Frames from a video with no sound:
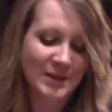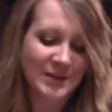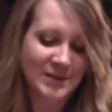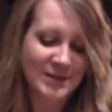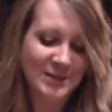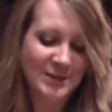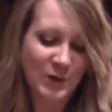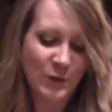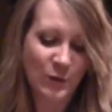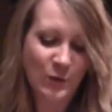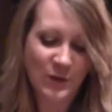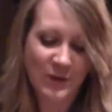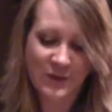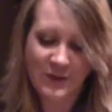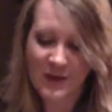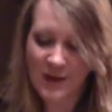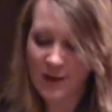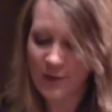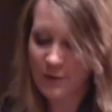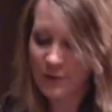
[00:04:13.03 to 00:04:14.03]
So
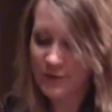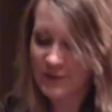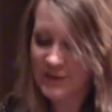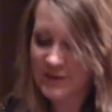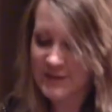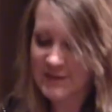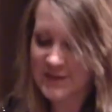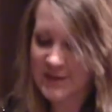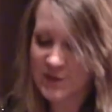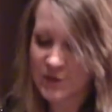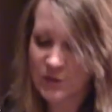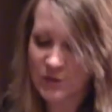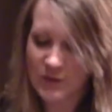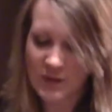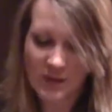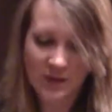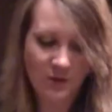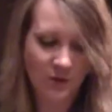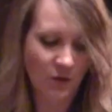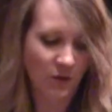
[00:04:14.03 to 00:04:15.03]
the other things that you need,